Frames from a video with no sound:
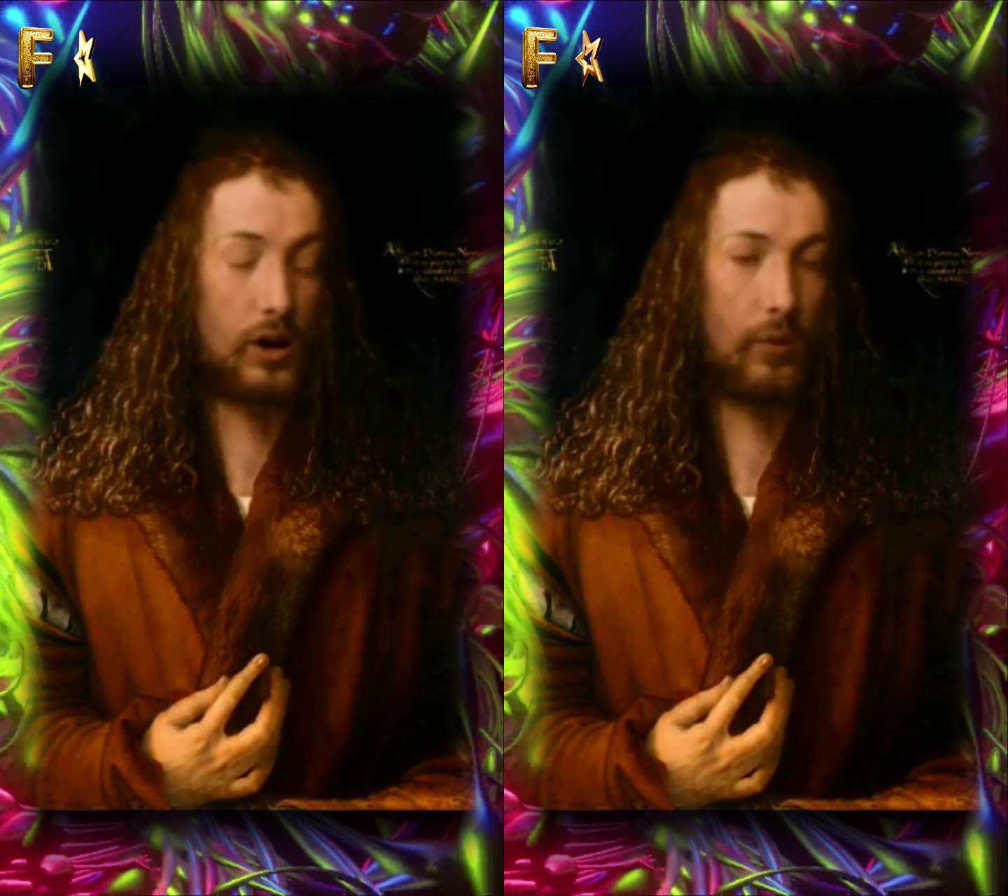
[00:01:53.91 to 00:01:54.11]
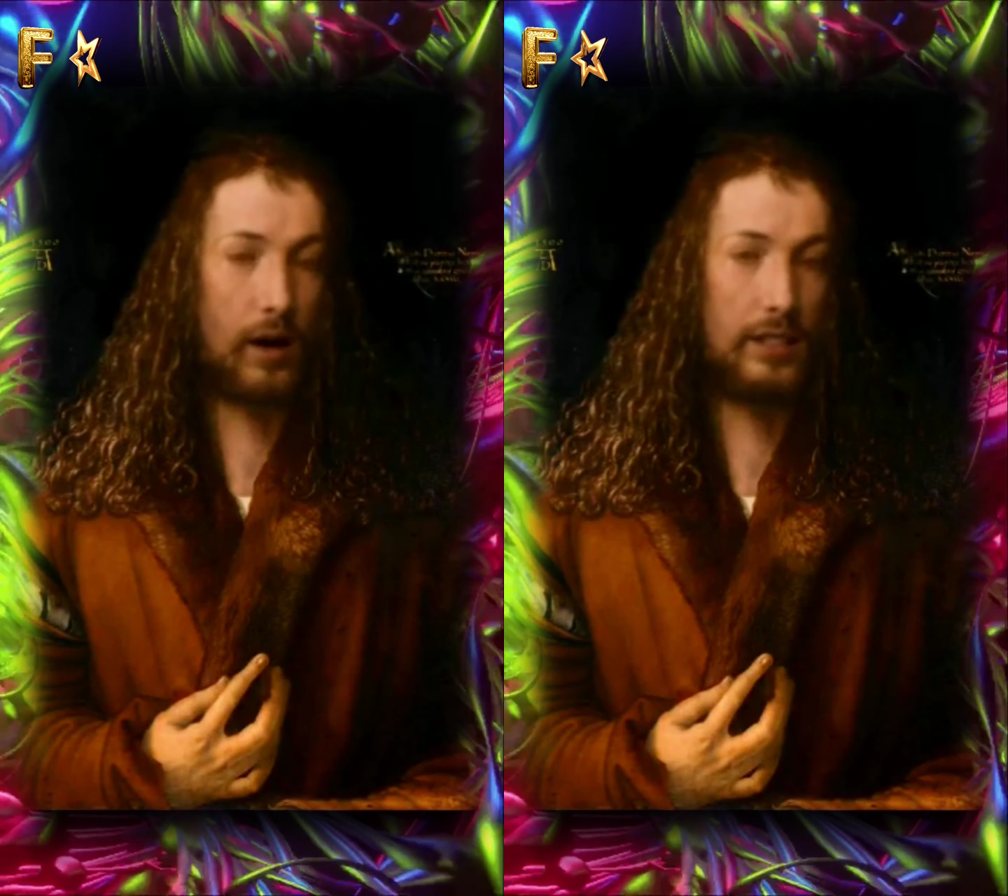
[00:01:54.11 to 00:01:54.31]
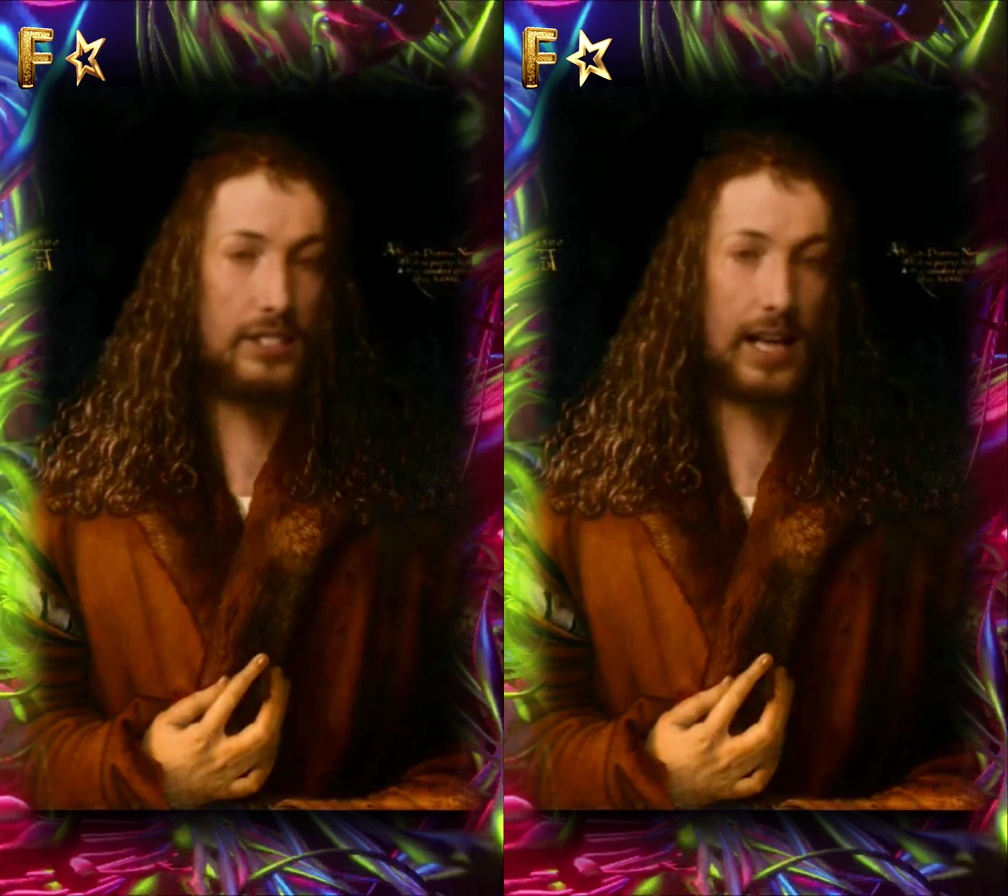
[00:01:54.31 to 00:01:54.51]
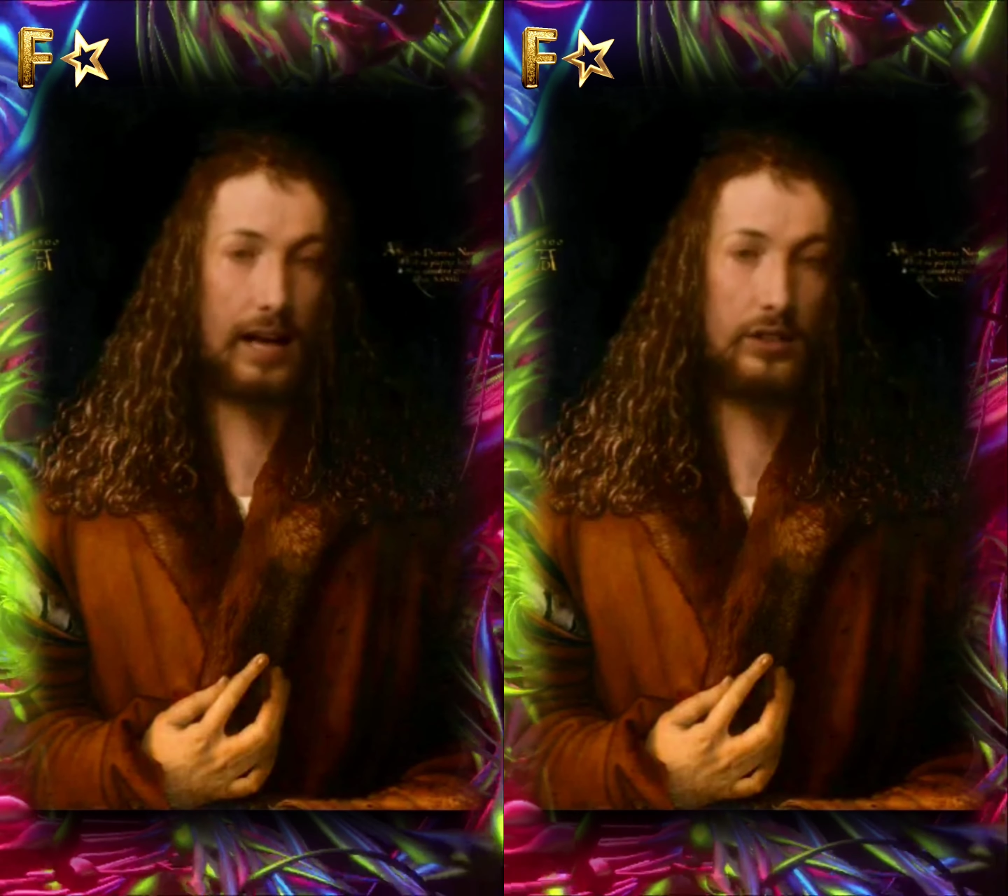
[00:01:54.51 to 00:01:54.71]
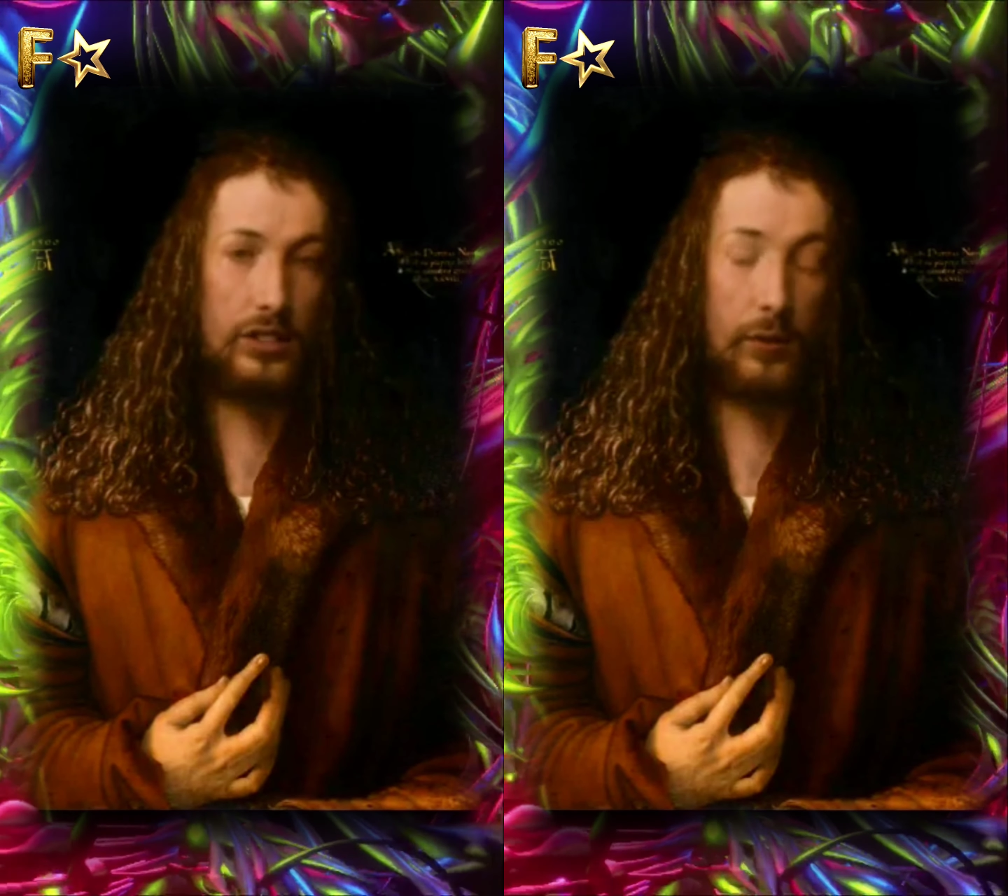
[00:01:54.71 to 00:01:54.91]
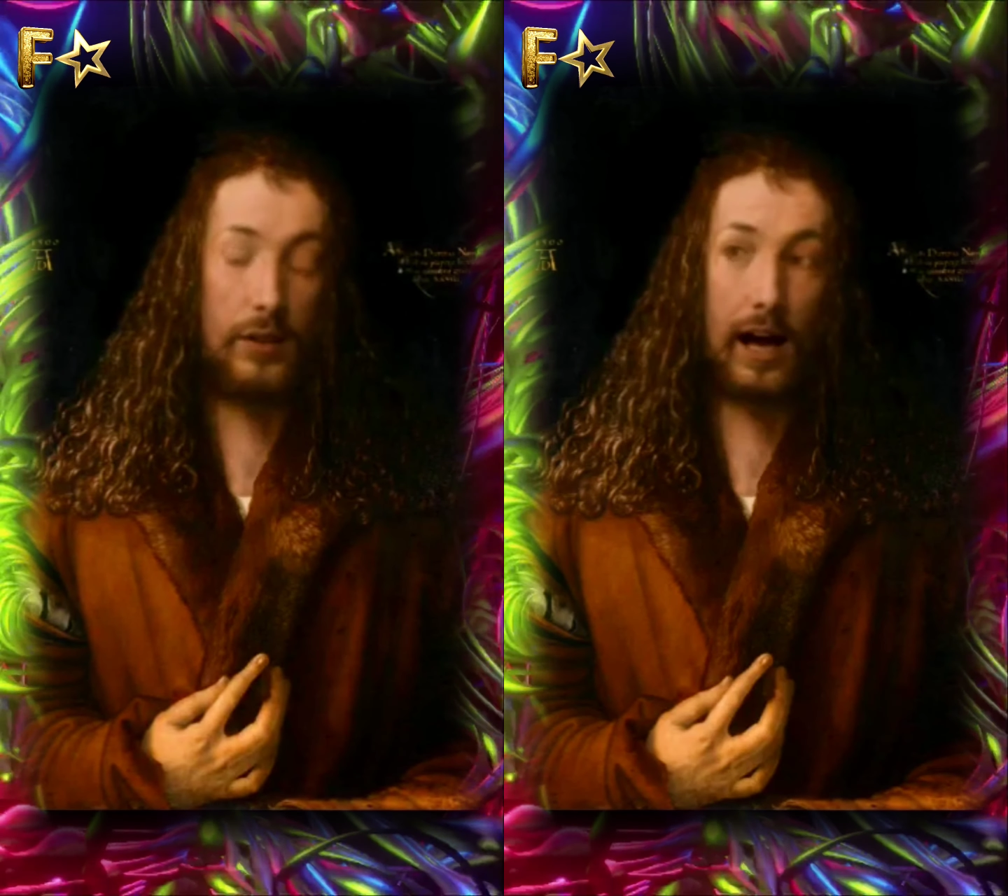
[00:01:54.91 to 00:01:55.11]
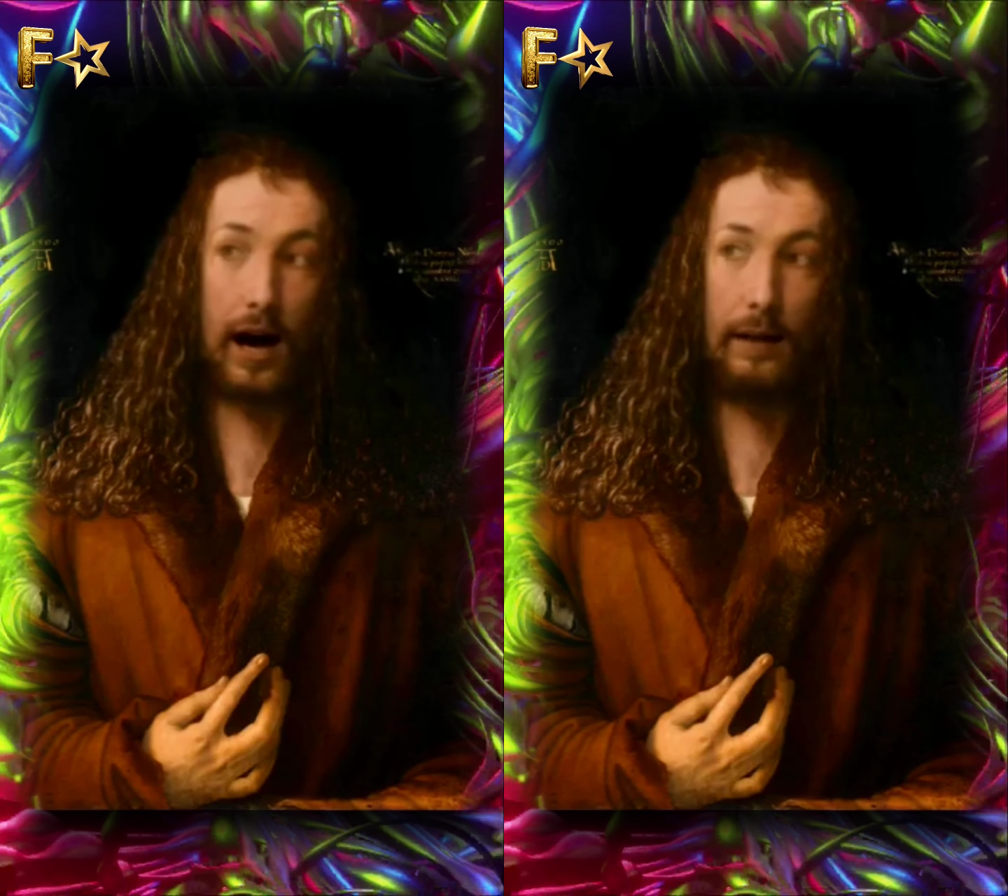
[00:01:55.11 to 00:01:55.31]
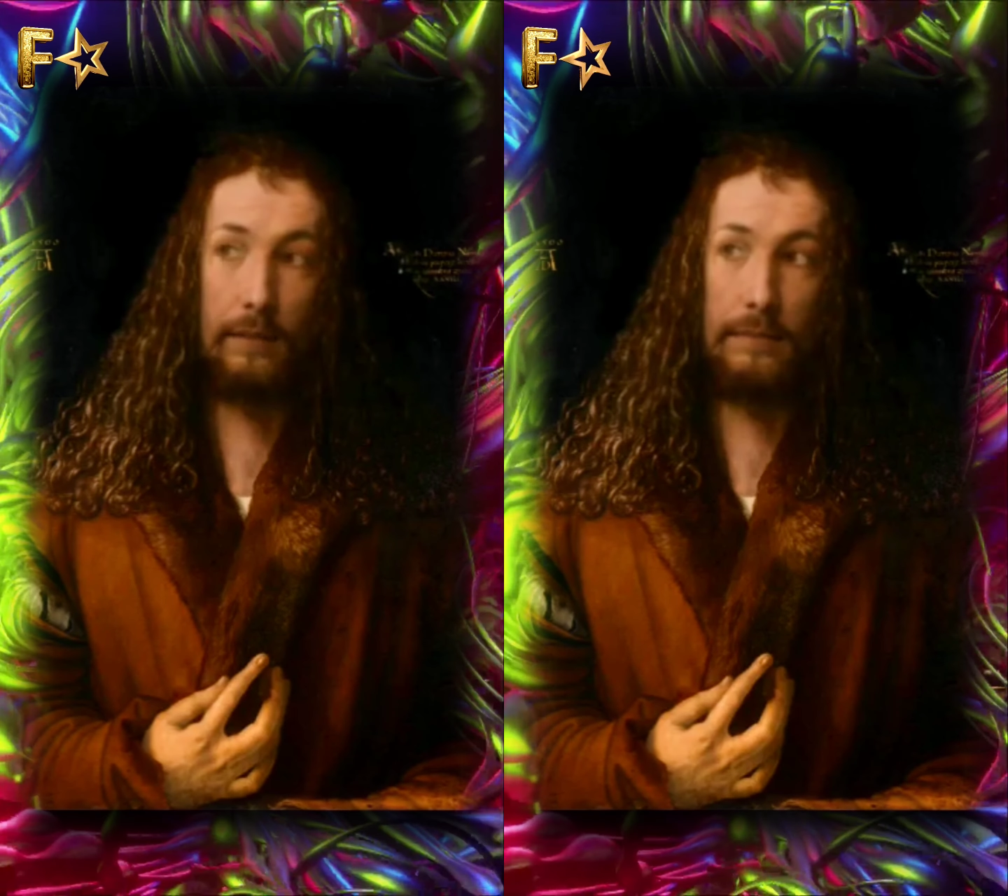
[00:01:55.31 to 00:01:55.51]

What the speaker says: by the standards of the time,